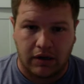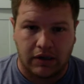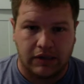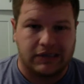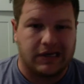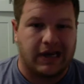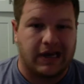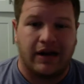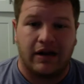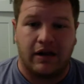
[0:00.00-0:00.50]
It's
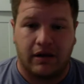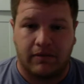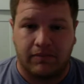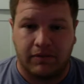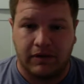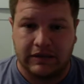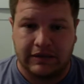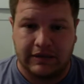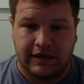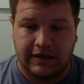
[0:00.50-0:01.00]
kind of like
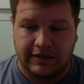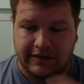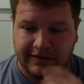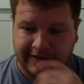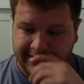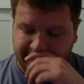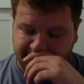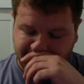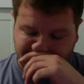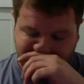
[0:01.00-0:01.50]

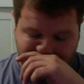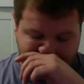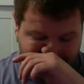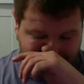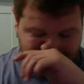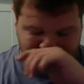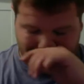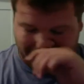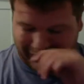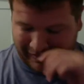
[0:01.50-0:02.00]
princesses where
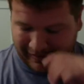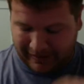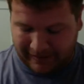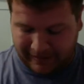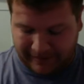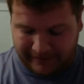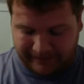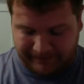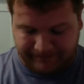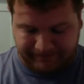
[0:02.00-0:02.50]

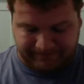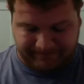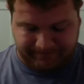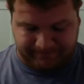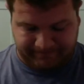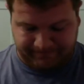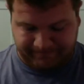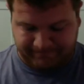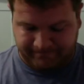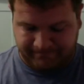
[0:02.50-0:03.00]
um,
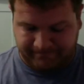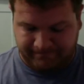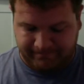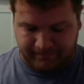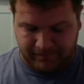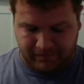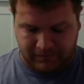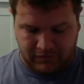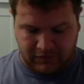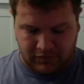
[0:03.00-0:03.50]

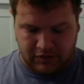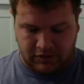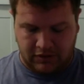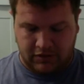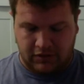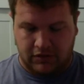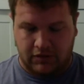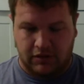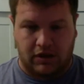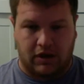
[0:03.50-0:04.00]

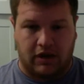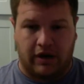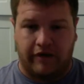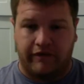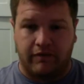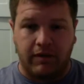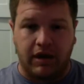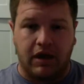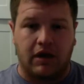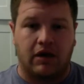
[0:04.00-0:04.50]
they're going to have a
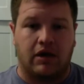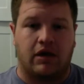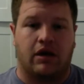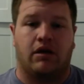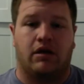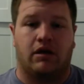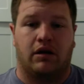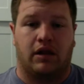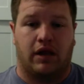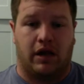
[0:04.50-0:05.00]
main
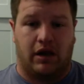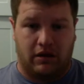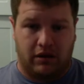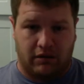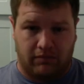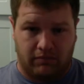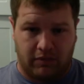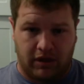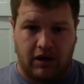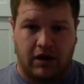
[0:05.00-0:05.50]
character, like a
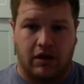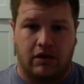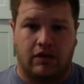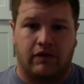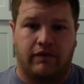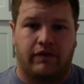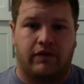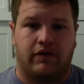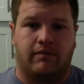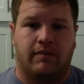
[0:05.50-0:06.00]
main color
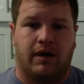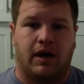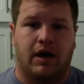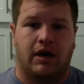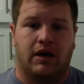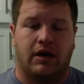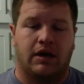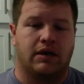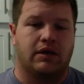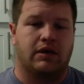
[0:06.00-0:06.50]
for their
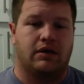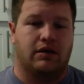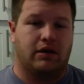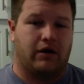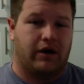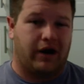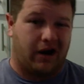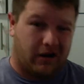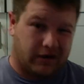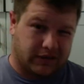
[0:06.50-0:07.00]
body, and then
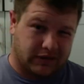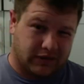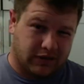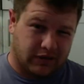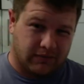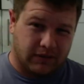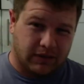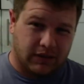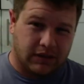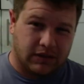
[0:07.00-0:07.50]
their hair is going
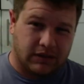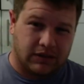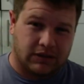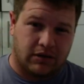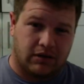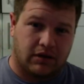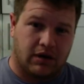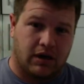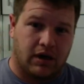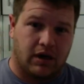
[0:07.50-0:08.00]
to be a
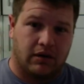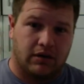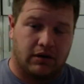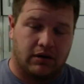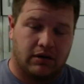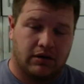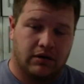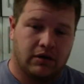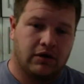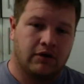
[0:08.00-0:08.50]
certain color,
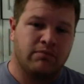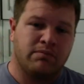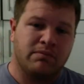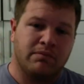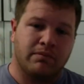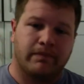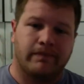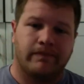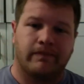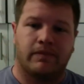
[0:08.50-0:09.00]

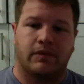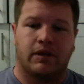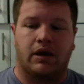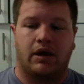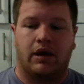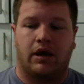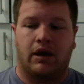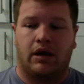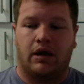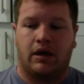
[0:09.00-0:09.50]

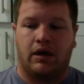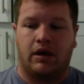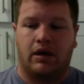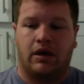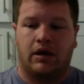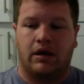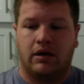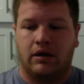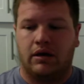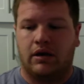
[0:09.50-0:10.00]

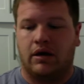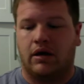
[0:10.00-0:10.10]
and